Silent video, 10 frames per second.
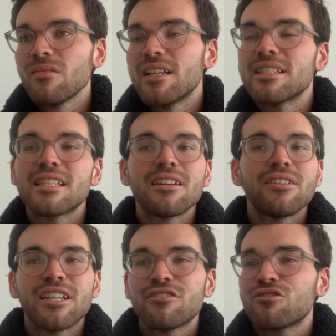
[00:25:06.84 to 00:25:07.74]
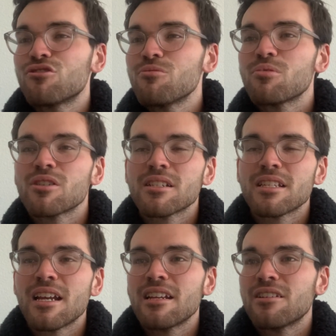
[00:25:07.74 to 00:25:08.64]
instead of like super
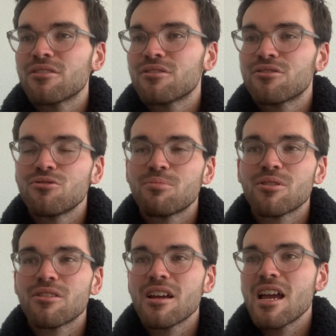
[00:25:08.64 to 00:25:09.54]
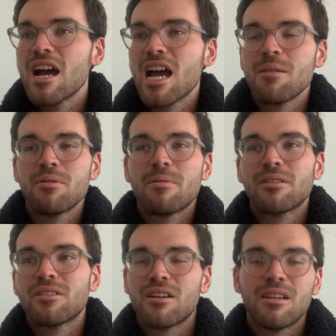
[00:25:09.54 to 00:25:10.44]
excited or super hype
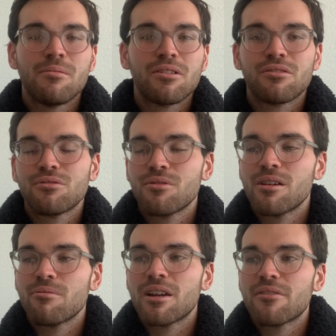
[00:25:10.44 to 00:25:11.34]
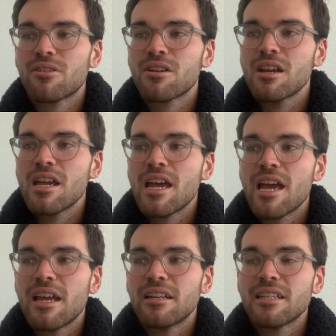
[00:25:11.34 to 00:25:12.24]
about talking about a story or whatever.
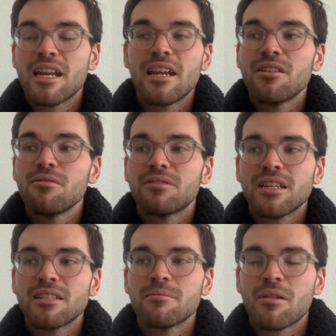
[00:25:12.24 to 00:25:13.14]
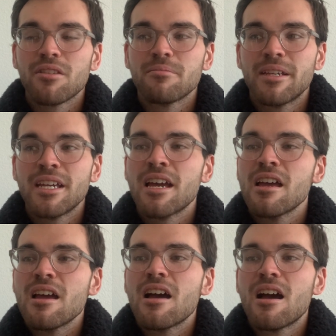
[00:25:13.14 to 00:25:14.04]
And that doesn't bother me.
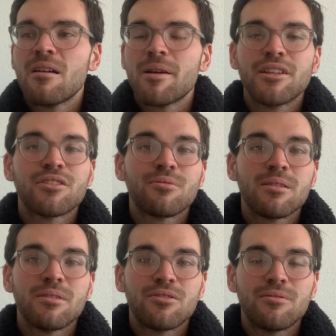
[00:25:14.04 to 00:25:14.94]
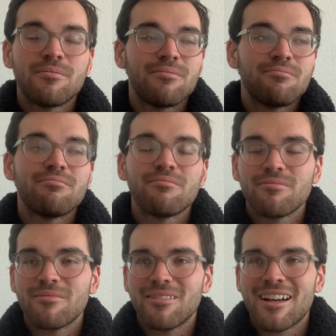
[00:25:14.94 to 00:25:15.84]
I just want to be,
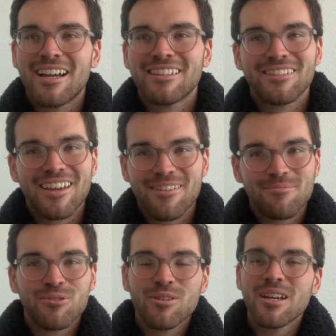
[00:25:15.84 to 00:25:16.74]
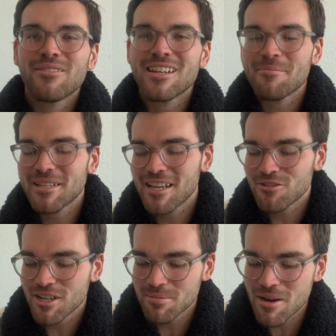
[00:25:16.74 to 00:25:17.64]
I drink every time I say
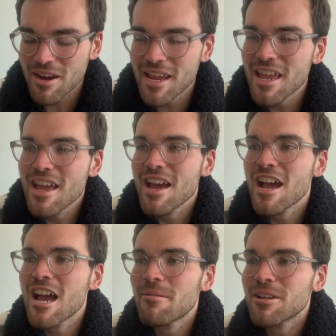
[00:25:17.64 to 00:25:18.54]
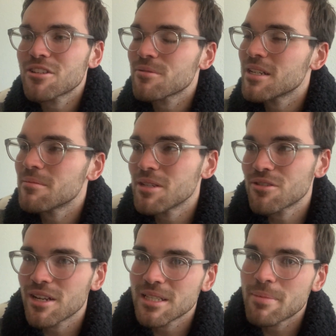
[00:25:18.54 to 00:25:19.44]
transparent. I just wanted to be
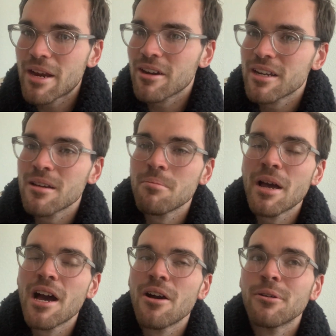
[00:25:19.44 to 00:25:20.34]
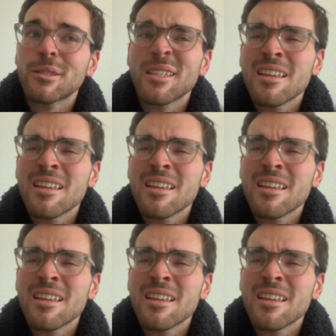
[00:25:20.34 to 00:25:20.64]
transparent about